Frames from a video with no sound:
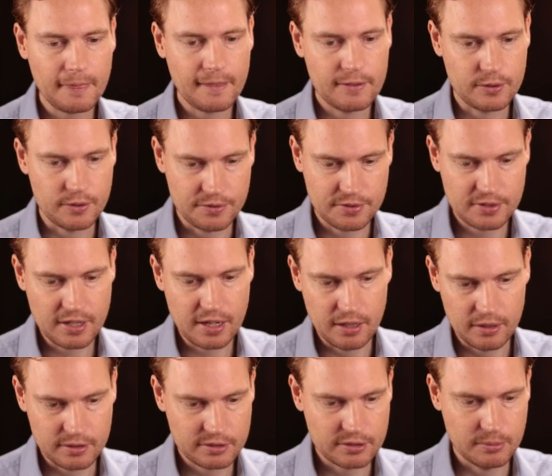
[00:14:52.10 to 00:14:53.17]
sort of
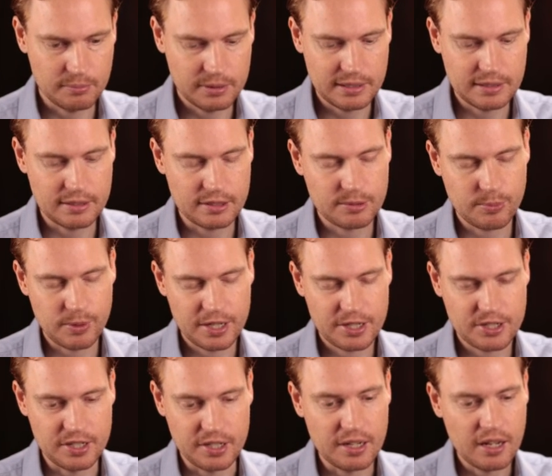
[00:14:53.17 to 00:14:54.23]
sell this completed
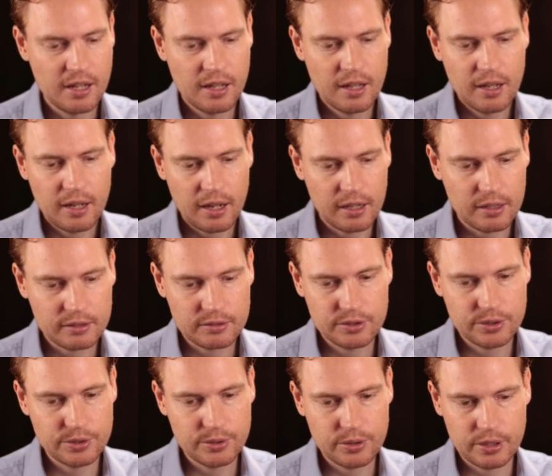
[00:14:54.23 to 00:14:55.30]
spreadsheet, I'll
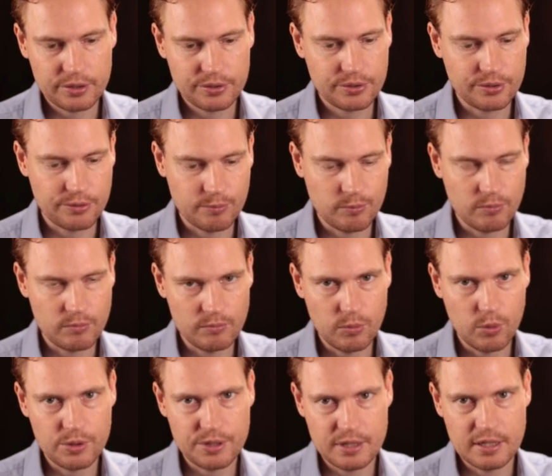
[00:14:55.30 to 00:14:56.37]
do a sort of
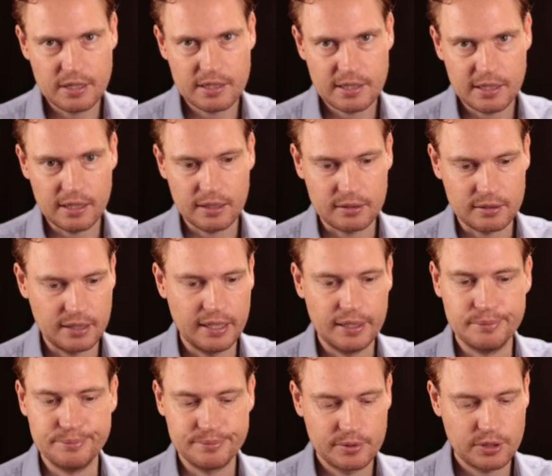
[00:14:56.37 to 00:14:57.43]
more detailed
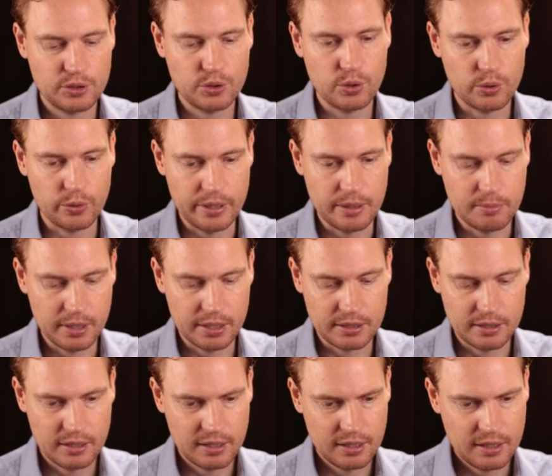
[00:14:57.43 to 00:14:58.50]
story, but
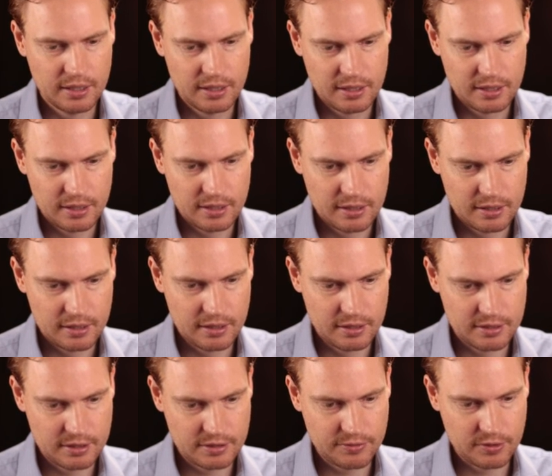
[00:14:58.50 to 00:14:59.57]

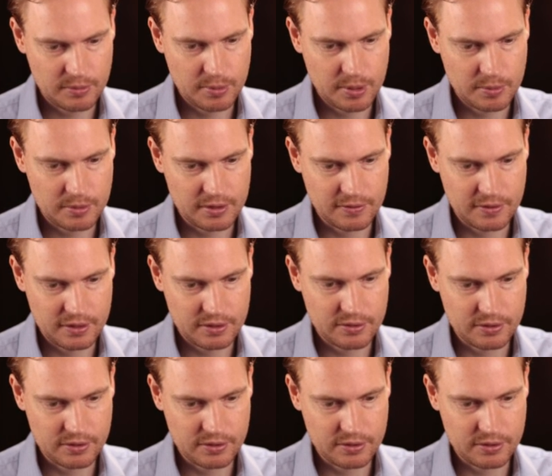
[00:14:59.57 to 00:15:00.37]
just for the purpose of this